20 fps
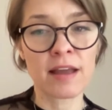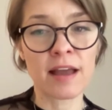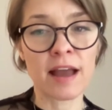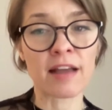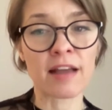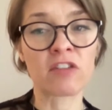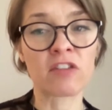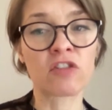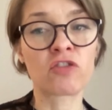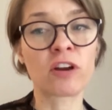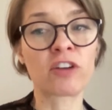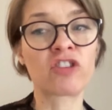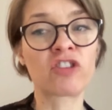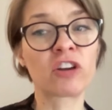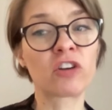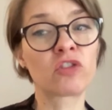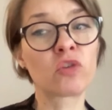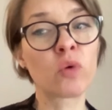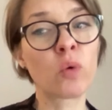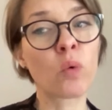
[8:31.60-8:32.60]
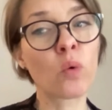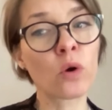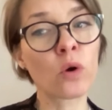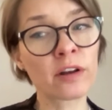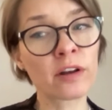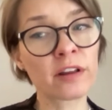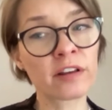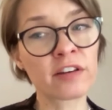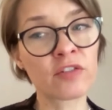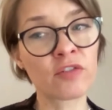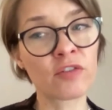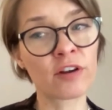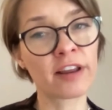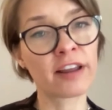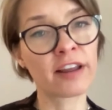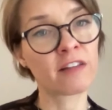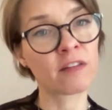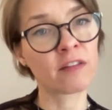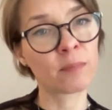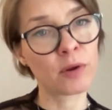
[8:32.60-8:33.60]
as stretching toward a different
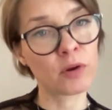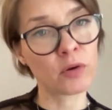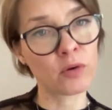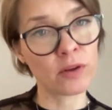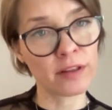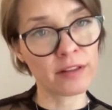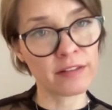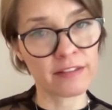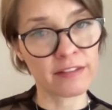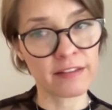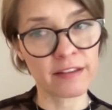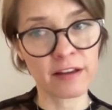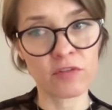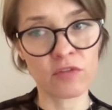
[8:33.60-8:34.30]
experiencing